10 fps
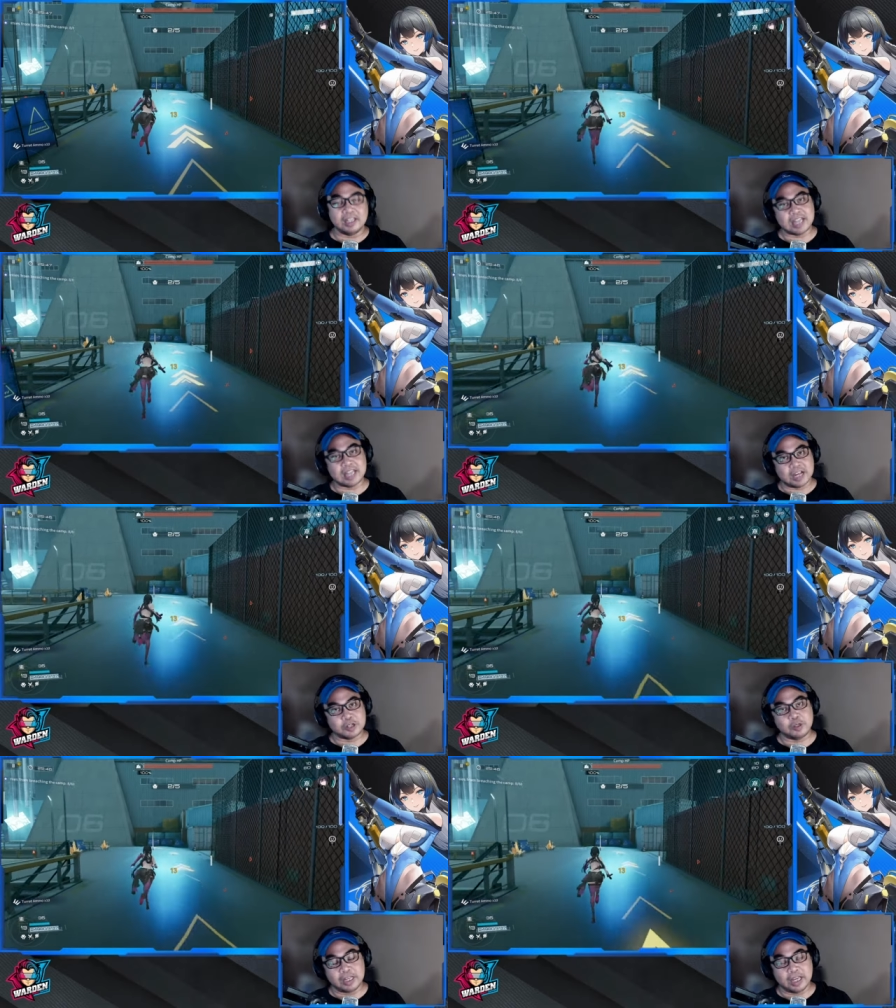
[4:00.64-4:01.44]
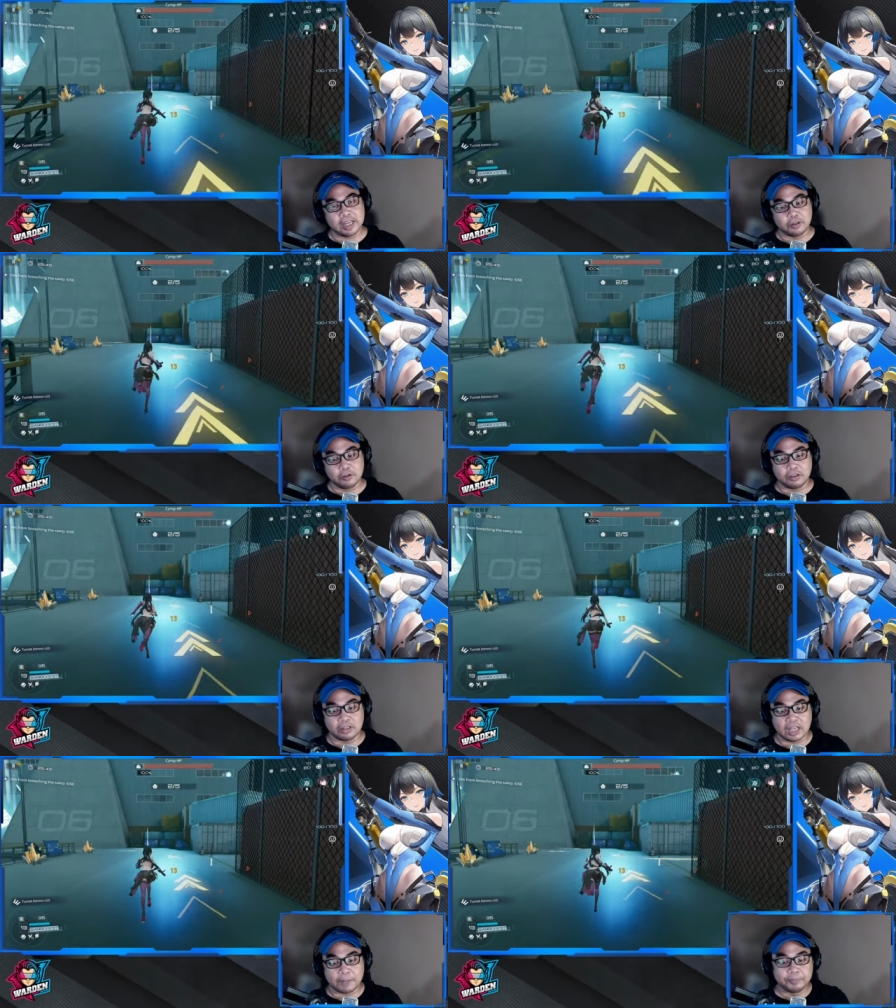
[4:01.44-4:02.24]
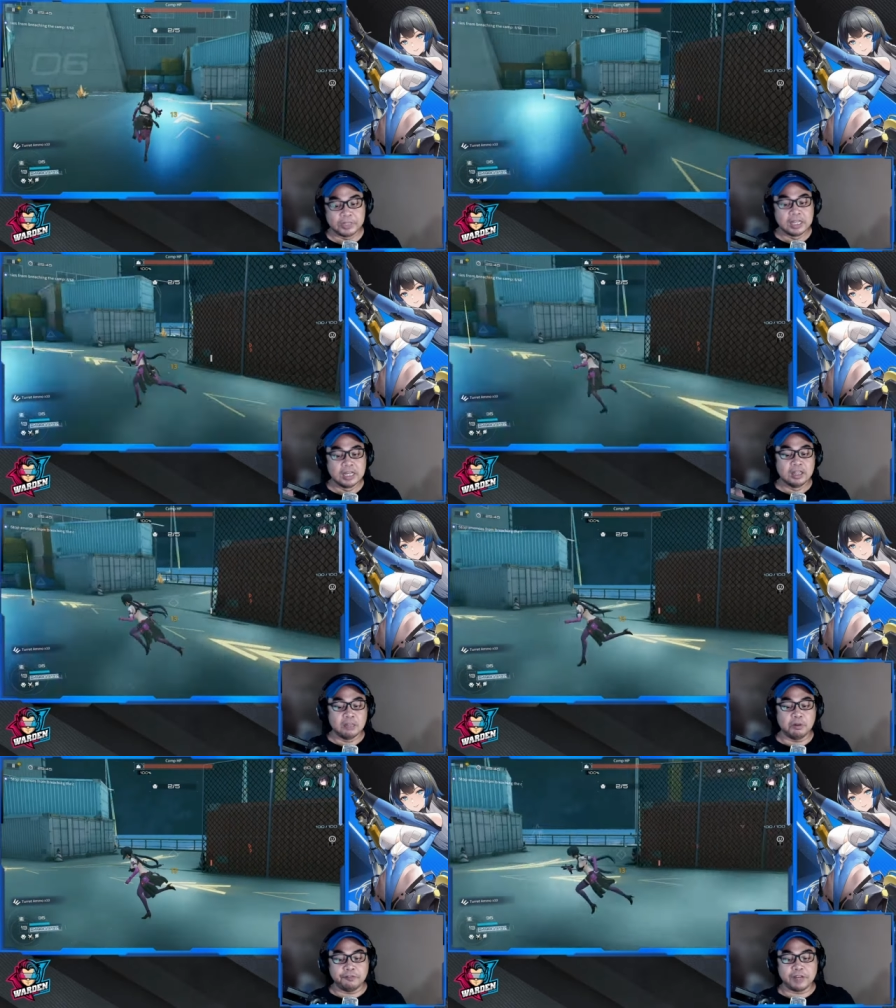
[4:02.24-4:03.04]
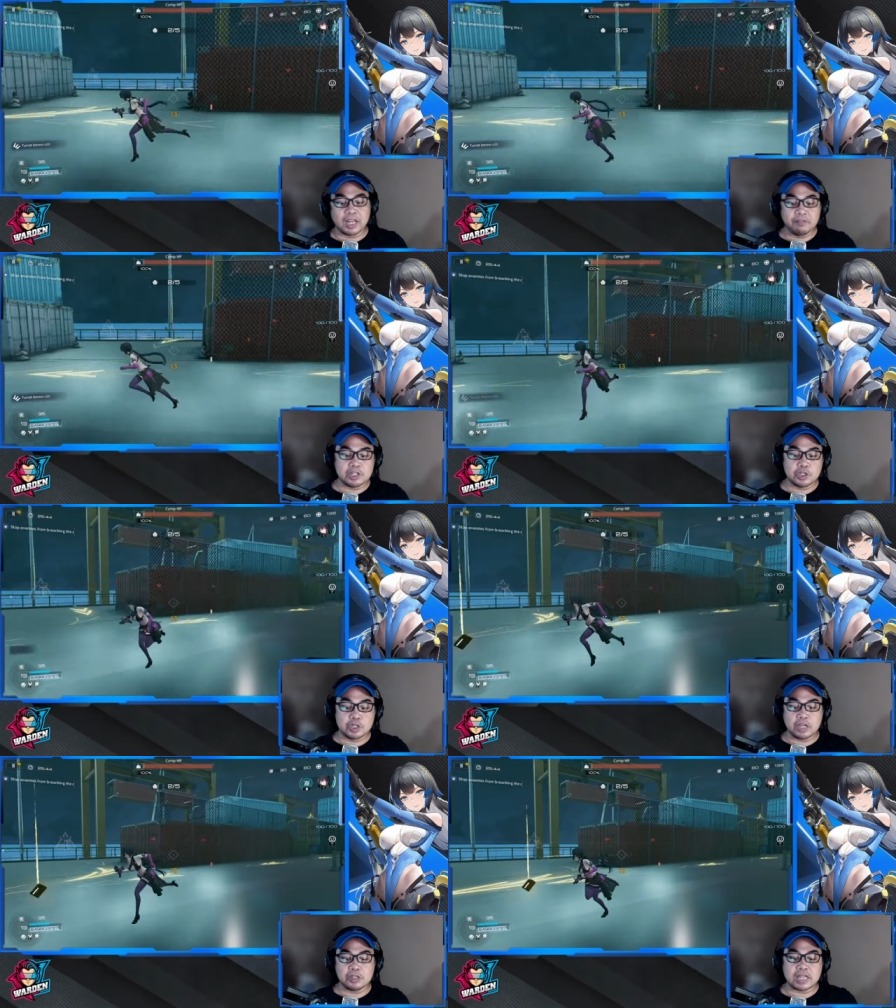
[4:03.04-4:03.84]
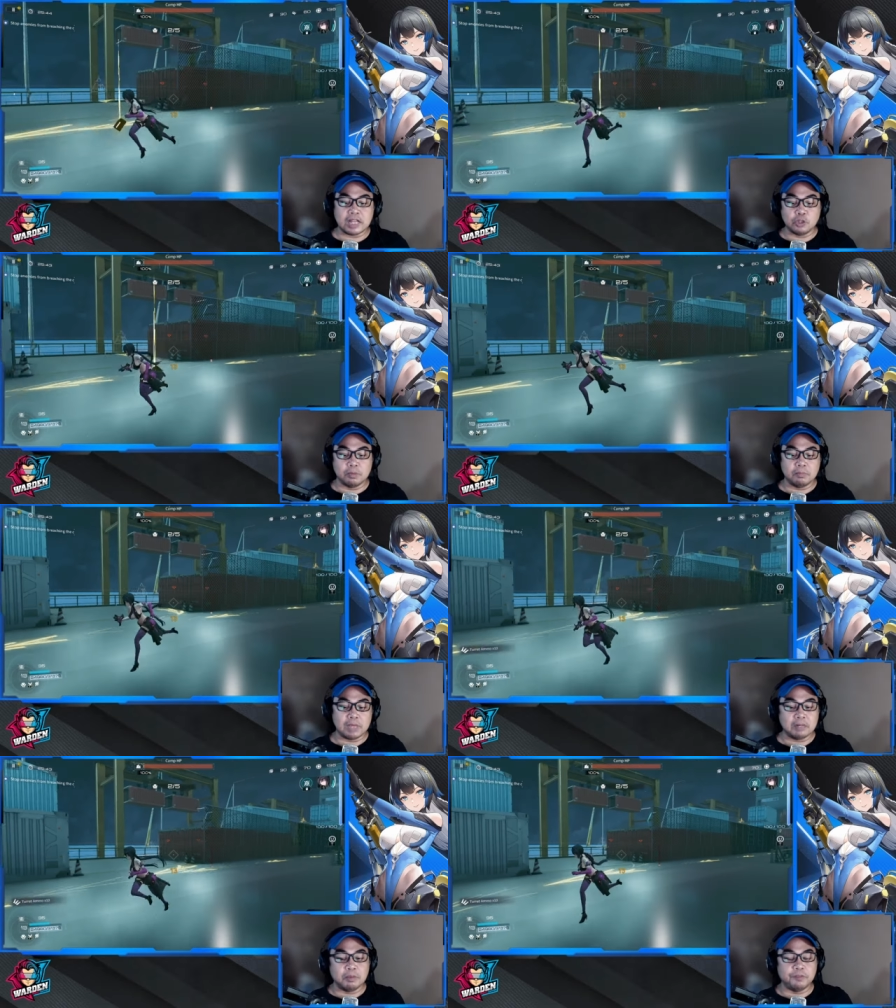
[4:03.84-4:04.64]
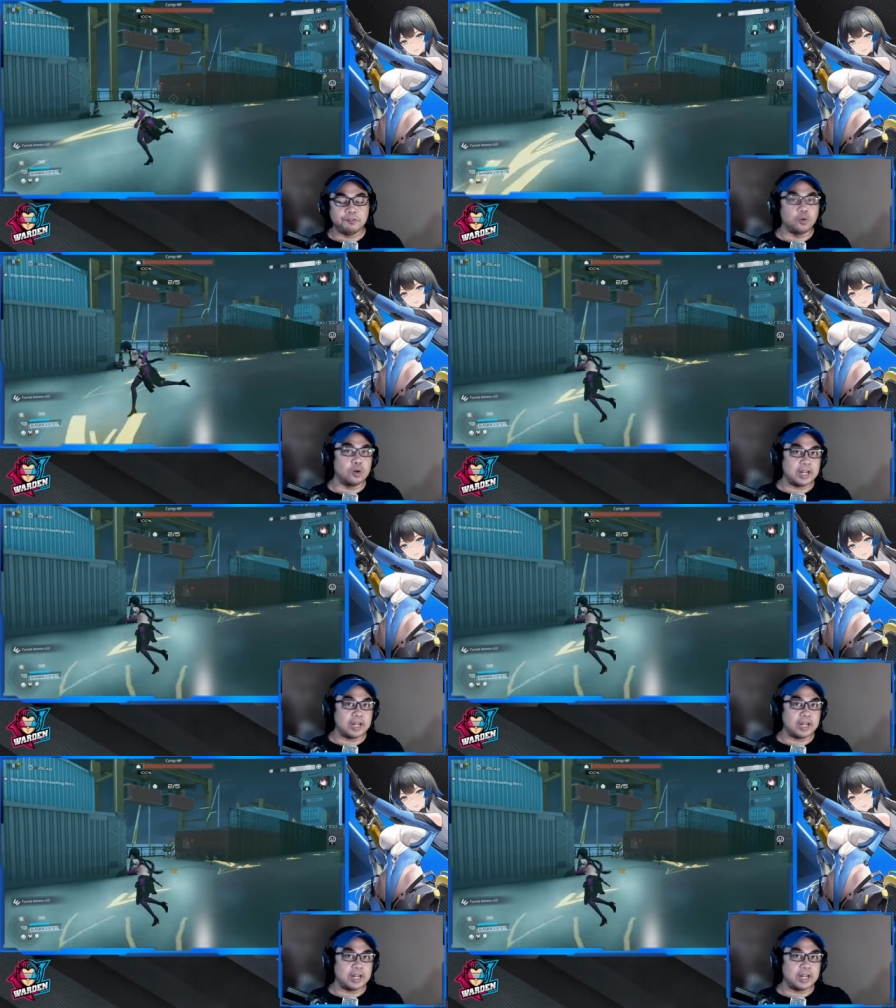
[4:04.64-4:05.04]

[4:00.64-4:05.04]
actually a good thing. Number 5 is changes had to be made before